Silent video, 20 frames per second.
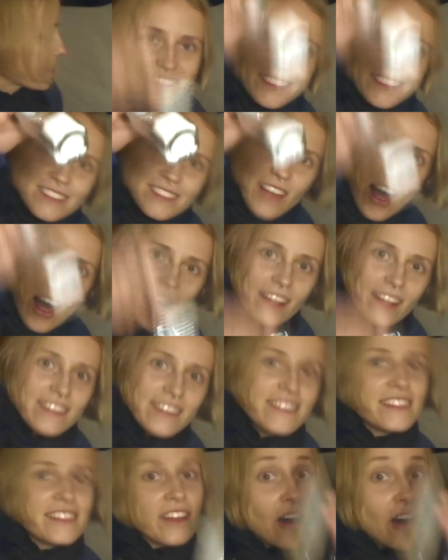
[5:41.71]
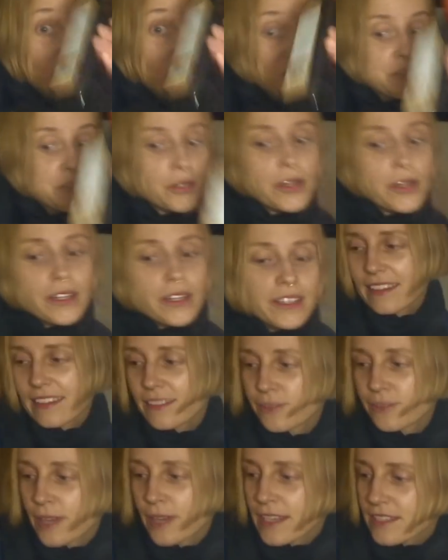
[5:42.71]
Salt and olive oil.
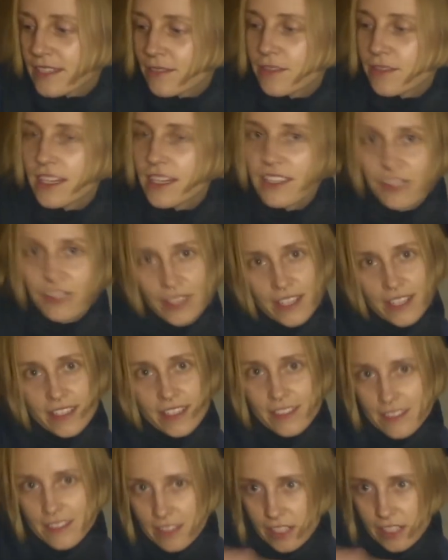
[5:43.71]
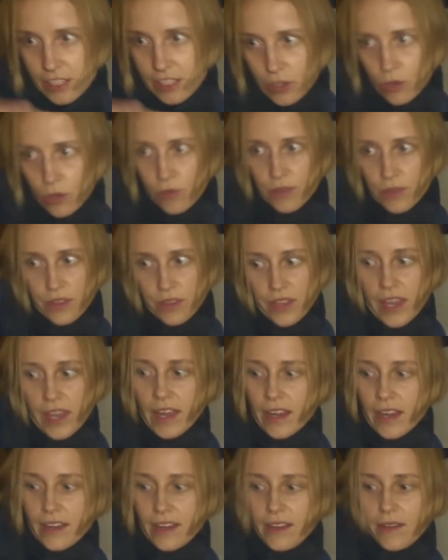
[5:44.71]
The rest of the ingredients are over
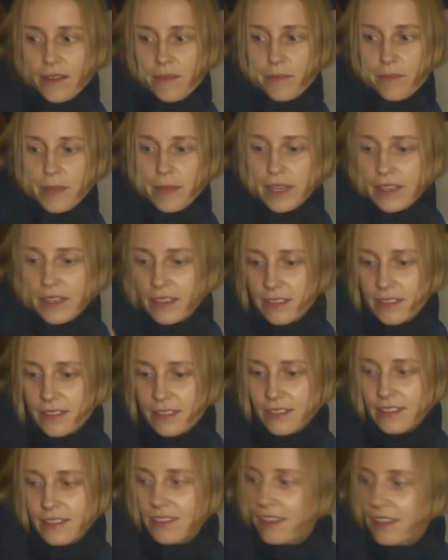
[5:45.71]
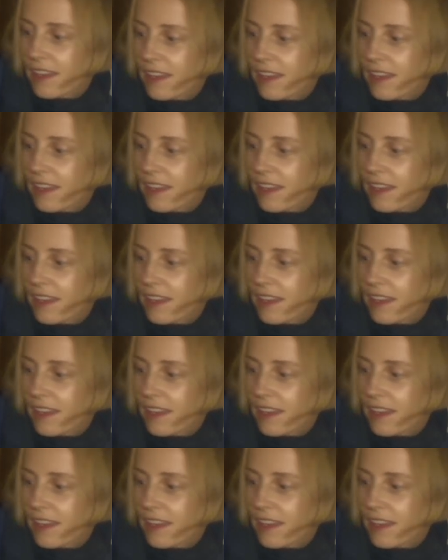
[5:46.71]
there because